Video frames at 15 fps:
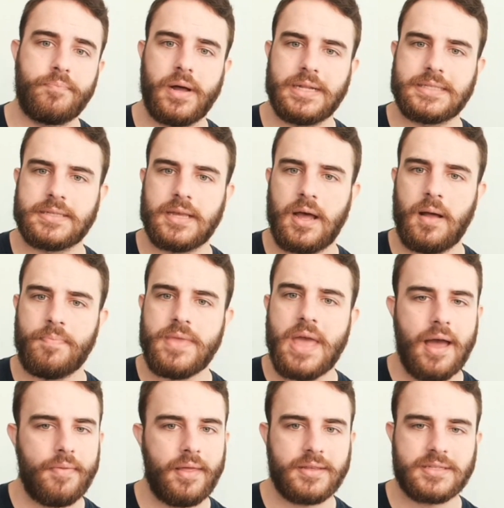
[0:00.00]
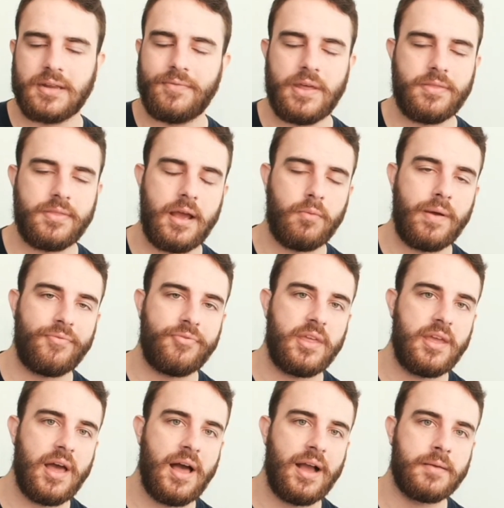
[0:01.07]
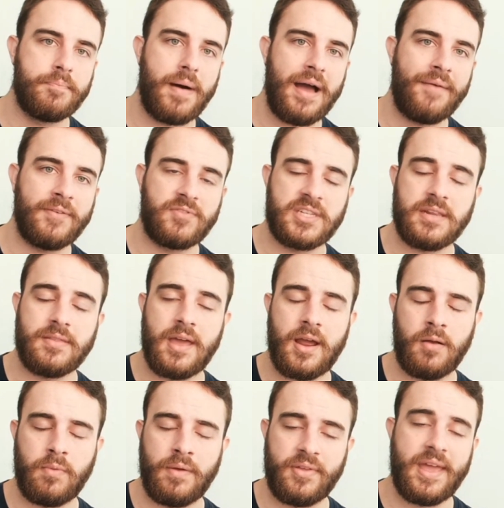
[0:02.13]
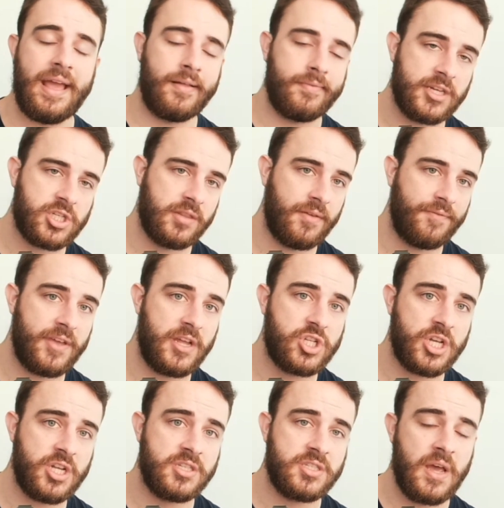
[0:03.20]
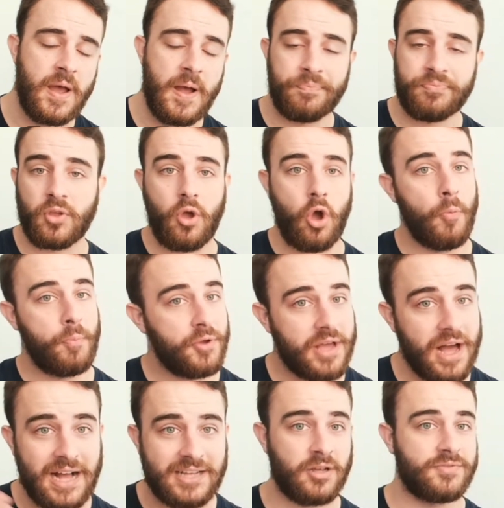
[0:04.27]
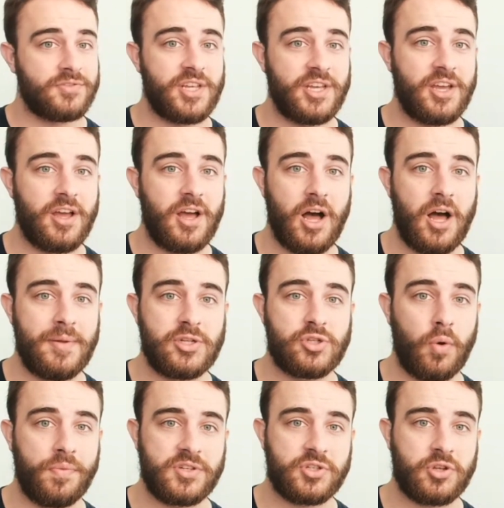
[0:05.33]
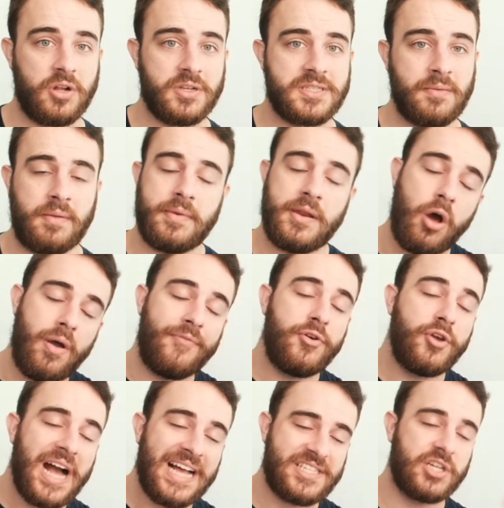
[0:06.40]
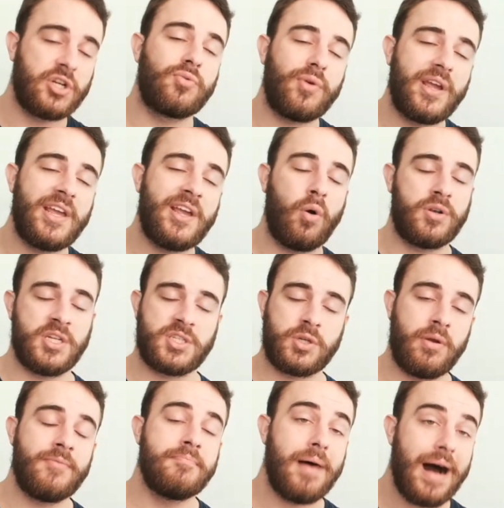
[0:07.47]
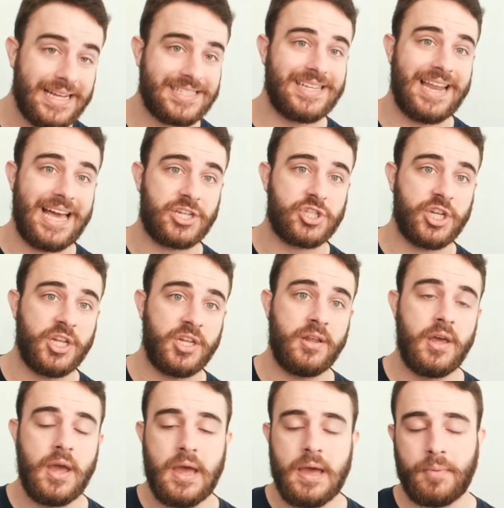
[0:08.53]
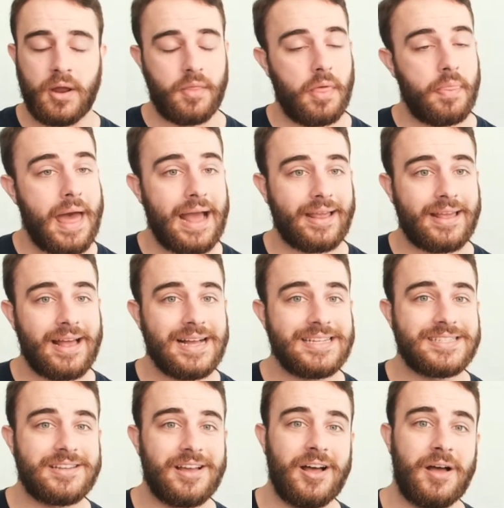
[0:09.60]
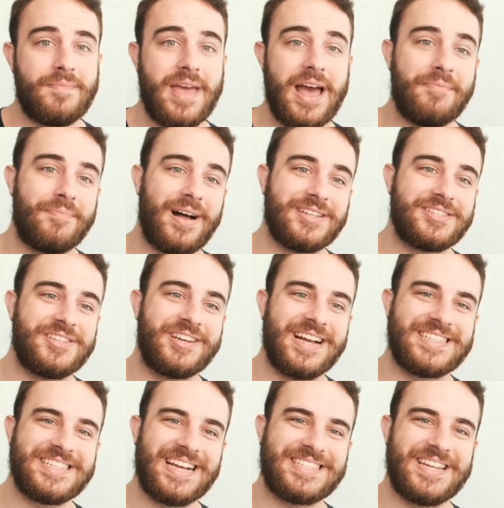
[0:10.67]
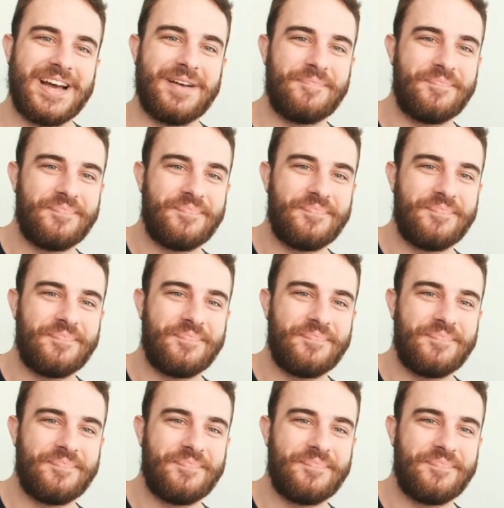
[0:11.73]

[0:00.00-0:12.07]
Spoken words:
But that's kind of it there with the combined 15 there with the English and the Fijians. Hope you guys obviously enjoyed this concept. Let me know if you guys agree or disagree with my selection. But other than that, guys, I'll see you guys next time.